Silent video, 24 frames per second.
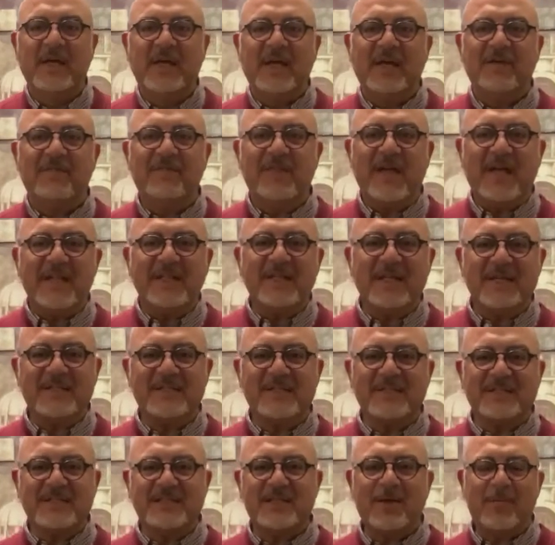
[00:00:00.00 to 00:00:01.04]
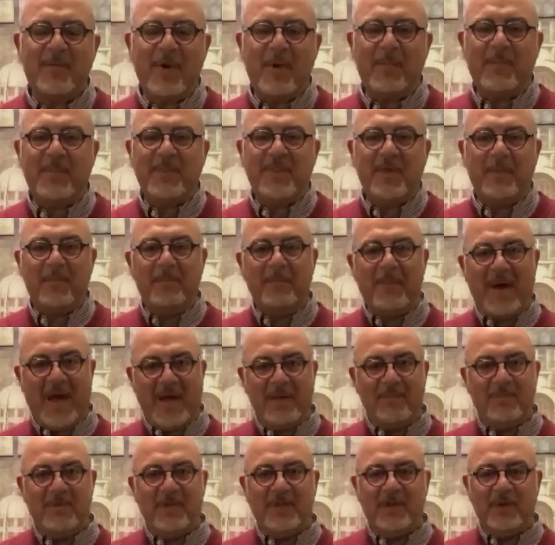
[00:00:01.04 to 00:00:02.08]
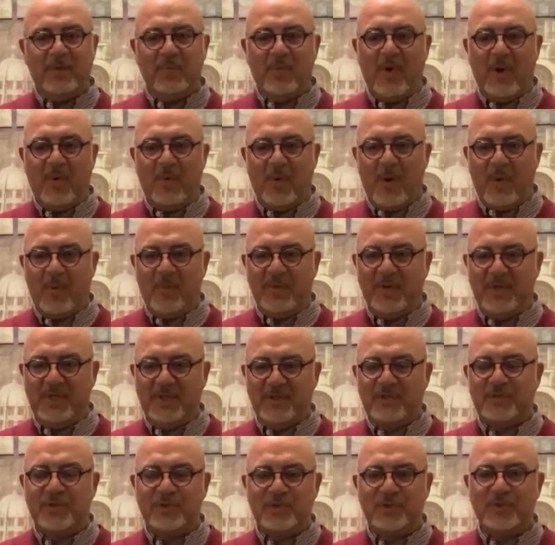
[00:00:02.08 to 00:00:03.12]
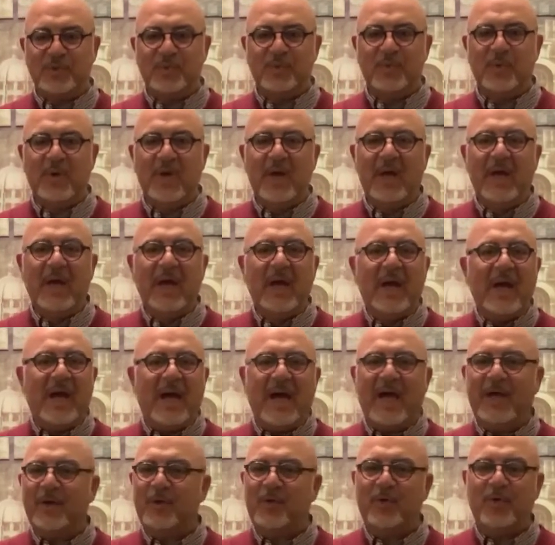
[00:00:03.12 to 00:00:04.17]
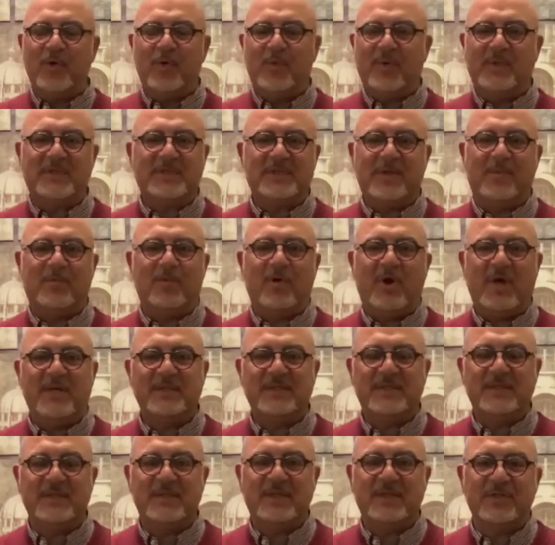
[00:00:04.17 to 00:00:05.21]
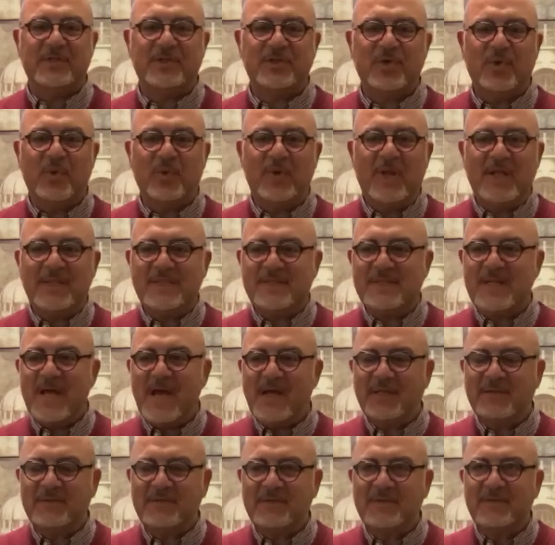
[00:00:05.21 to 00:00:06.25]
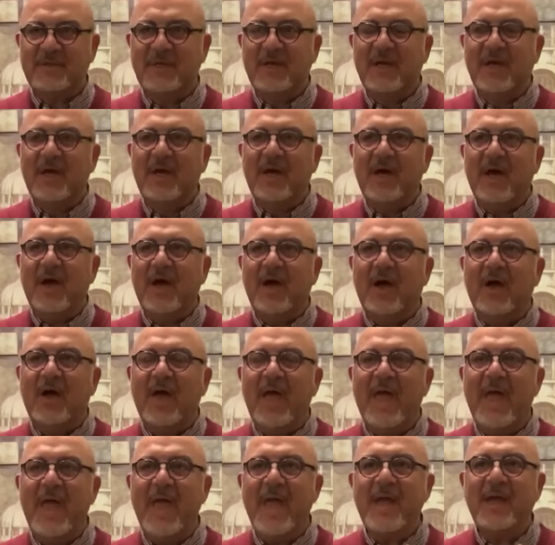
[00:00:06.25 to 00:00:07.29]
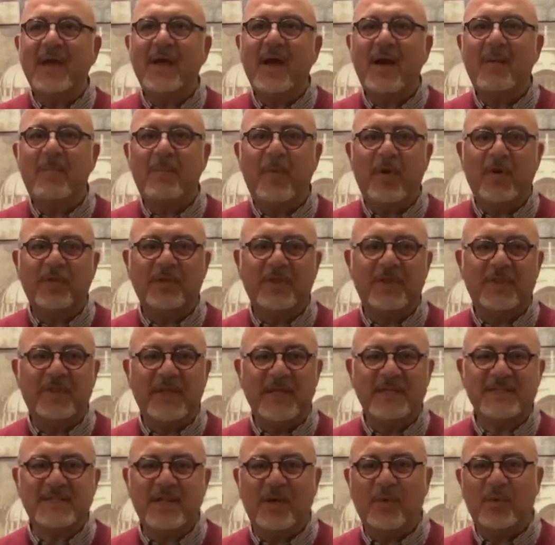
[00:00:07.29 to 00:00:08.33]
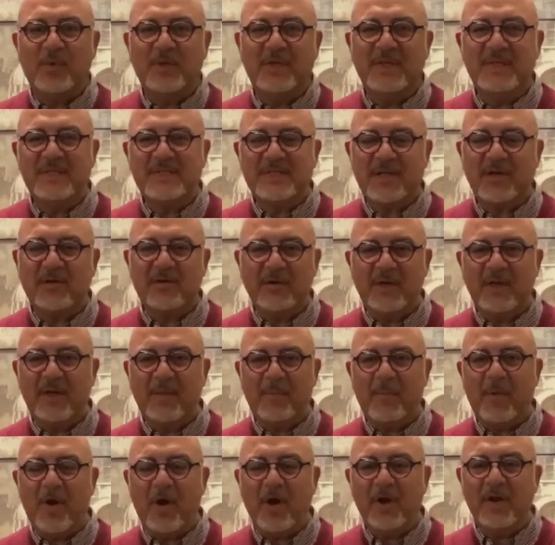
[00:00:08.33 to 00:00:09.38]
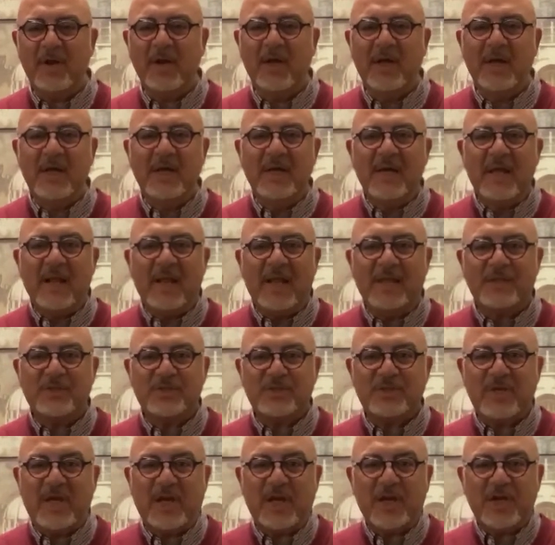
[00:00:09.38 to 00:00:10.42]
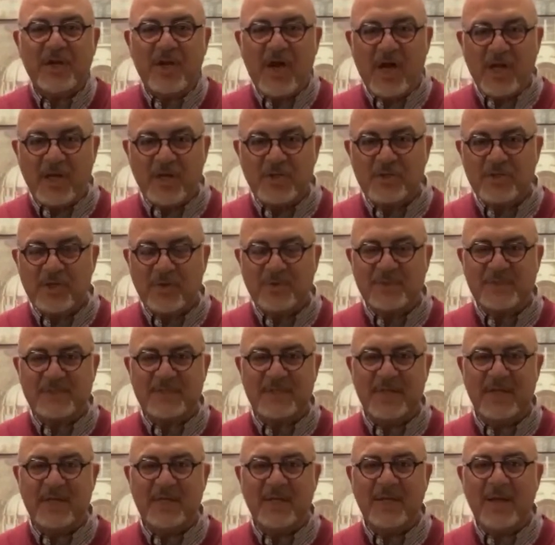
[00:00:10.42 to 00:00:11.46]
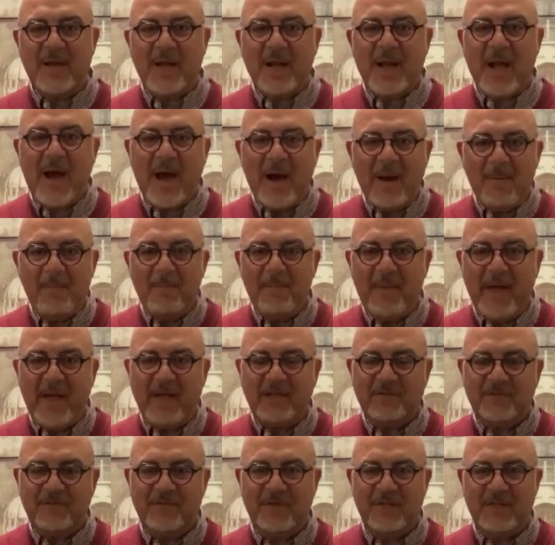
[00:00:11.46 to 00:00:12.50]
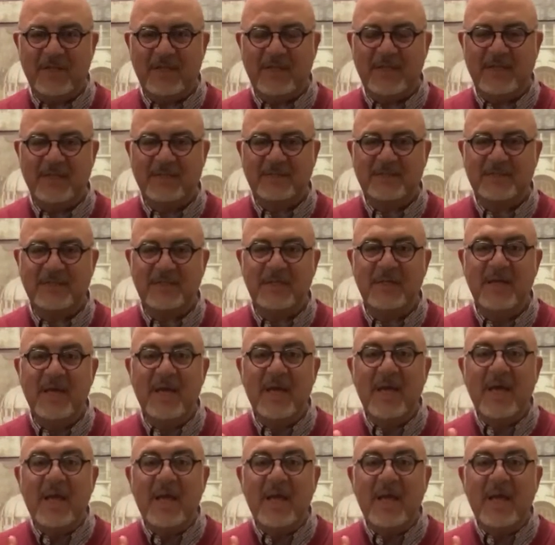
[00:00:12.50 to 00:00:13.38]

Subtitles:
If that doesn't sum up the Bible and what we need to do, I don't know what summarizes So let's not hang up on the things that we disagree upon. Let's acknowledge our sin, combat feeling guilty.